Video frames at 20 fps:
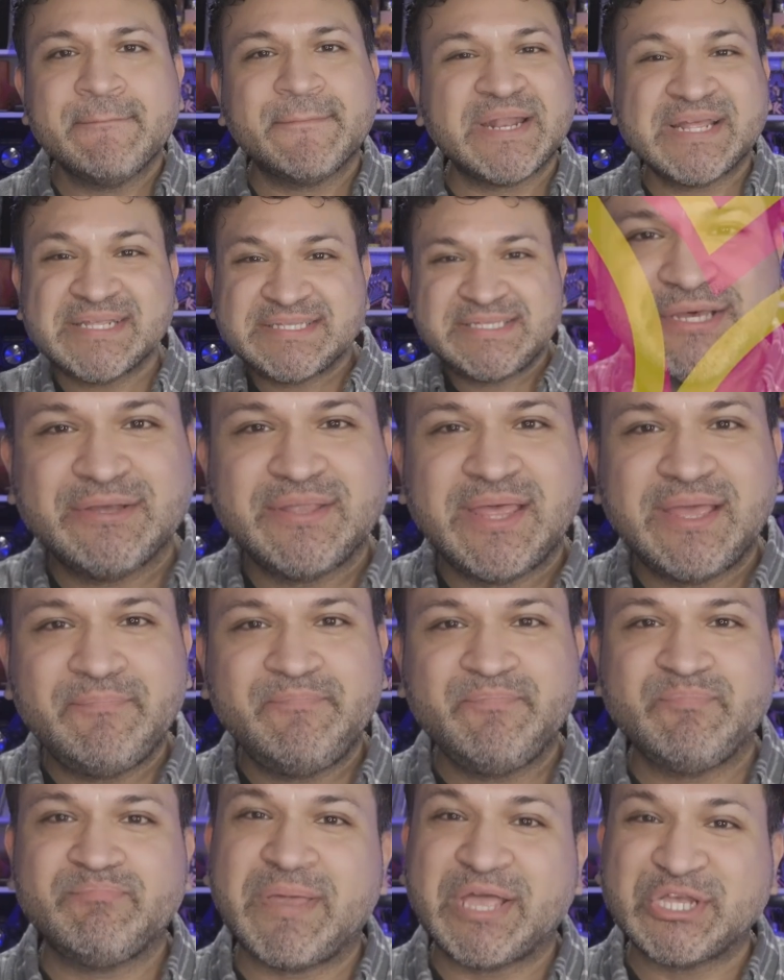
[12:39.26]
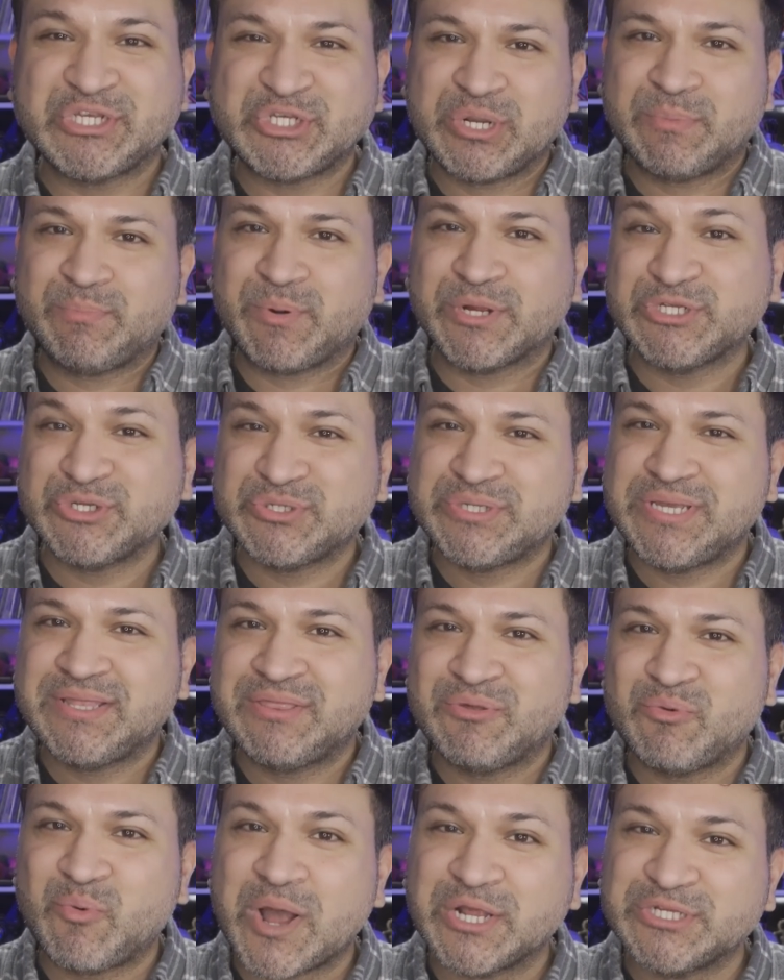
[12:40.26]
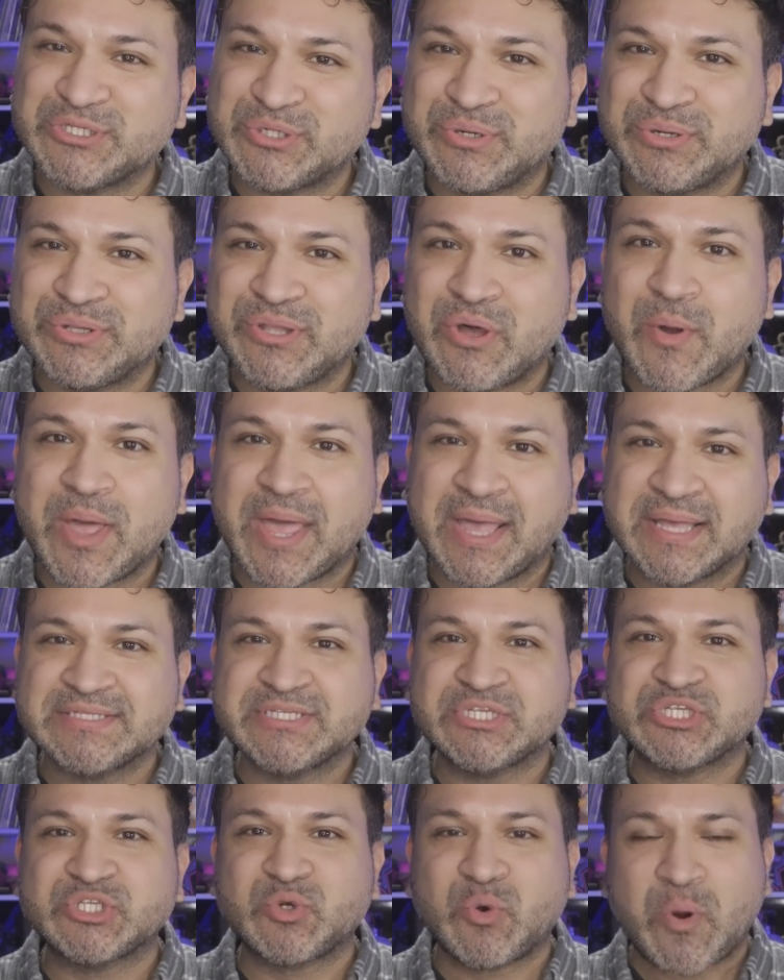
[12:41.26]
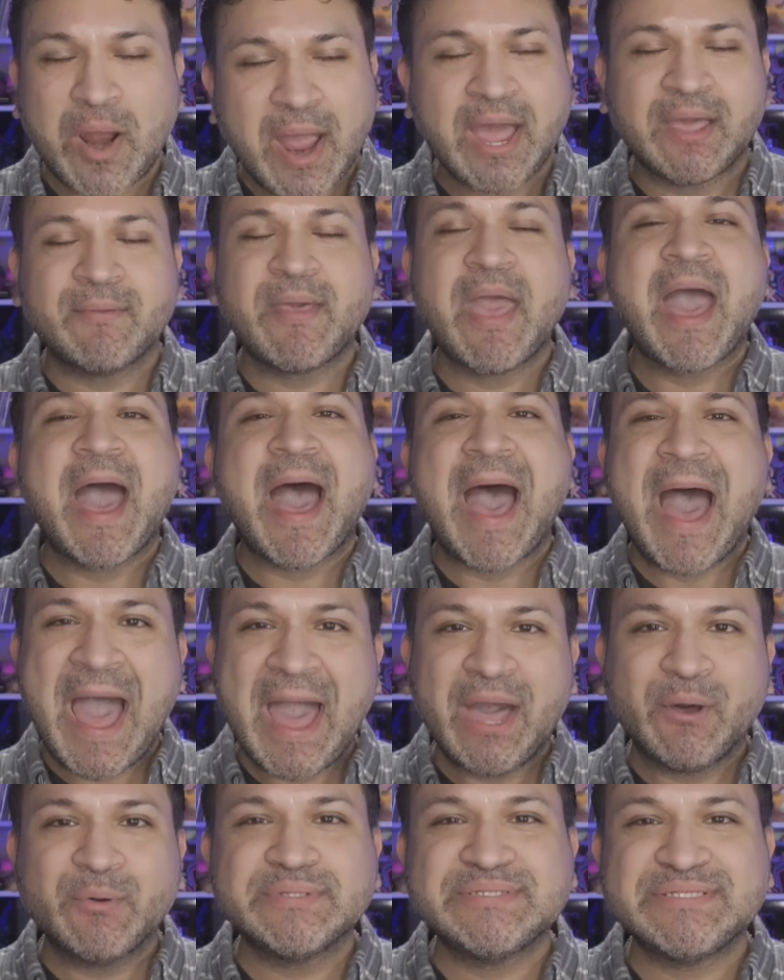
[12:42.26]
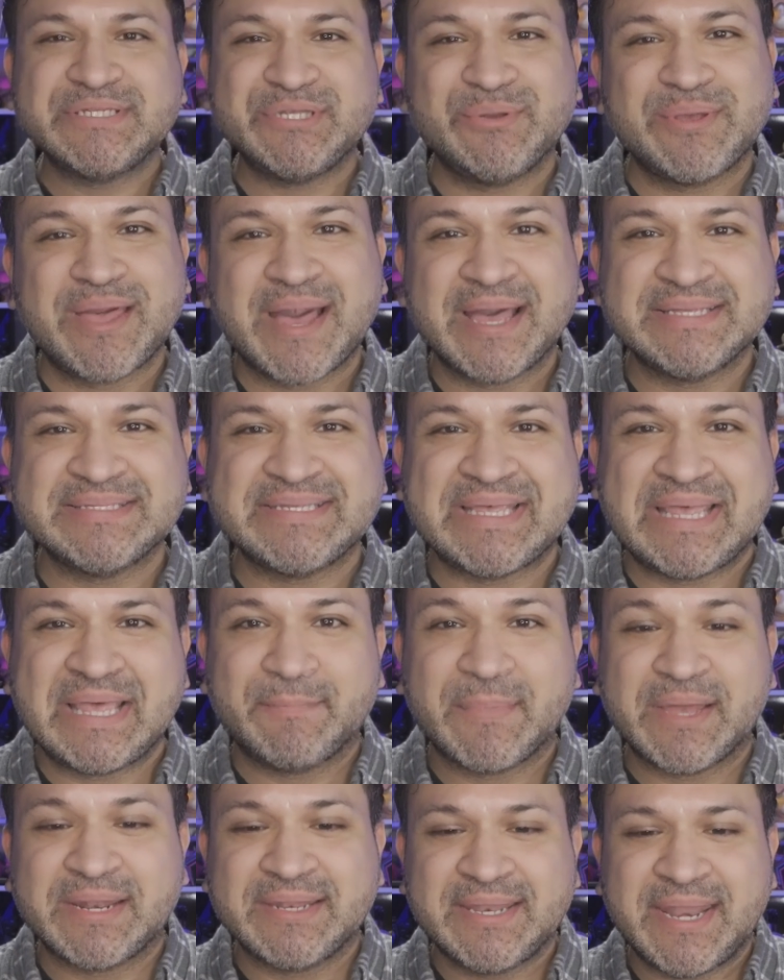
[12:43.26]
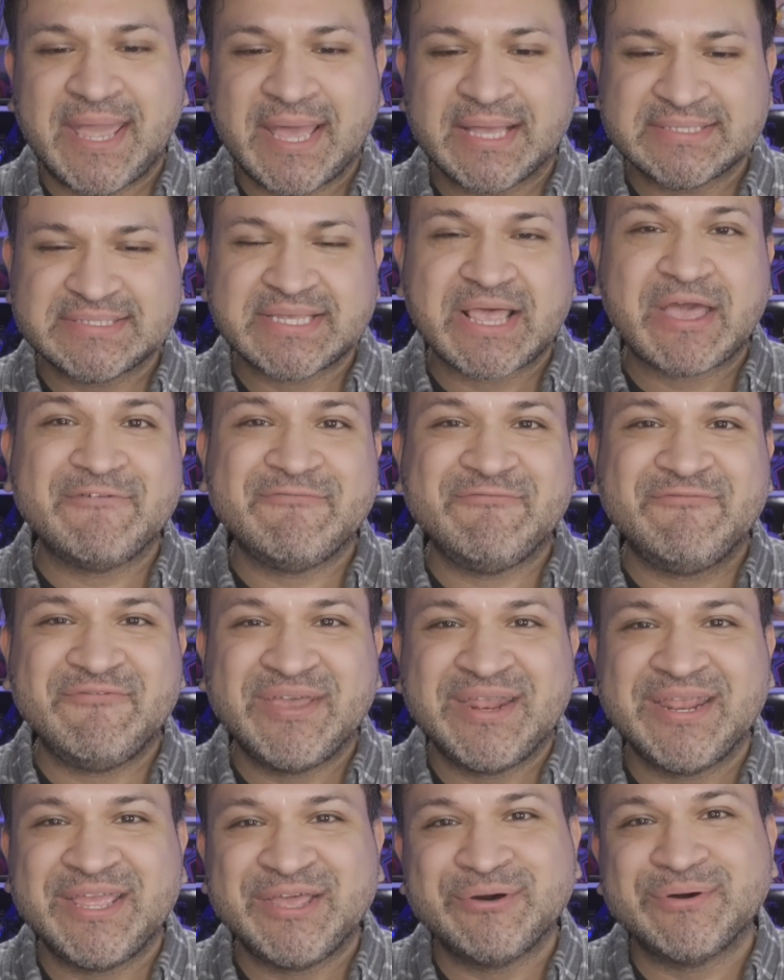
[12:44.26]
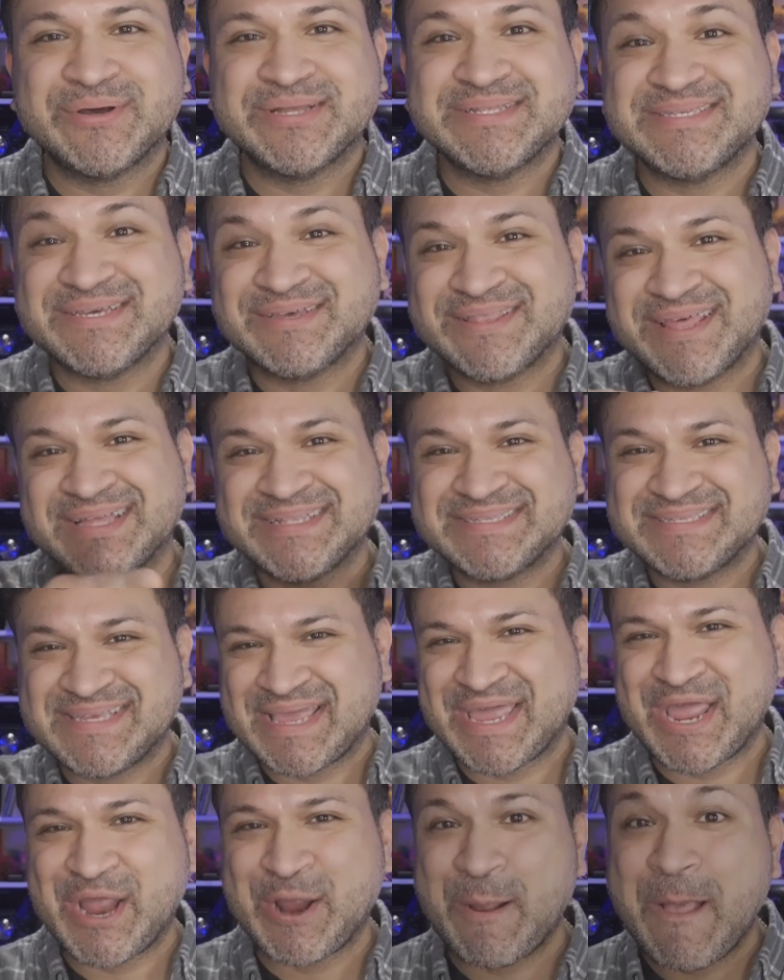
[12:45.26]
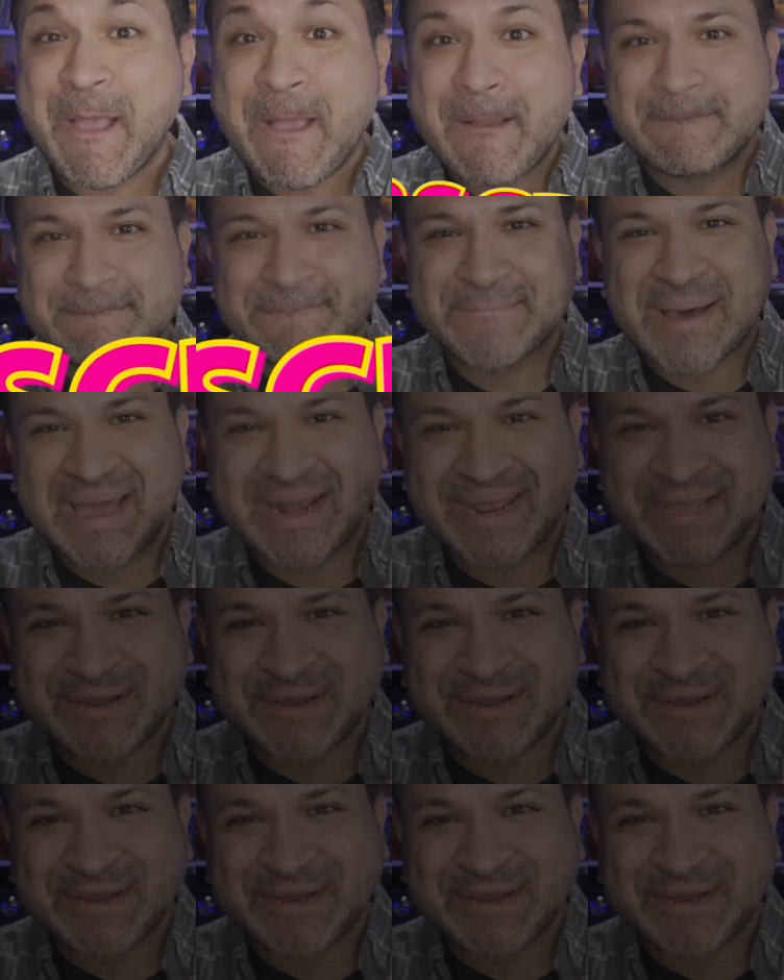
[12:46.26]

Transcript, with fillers: But until then, make sure to brush your teeth, watch your culo, and subscribe. I will see you guys in my next video. Until then, take care. Bye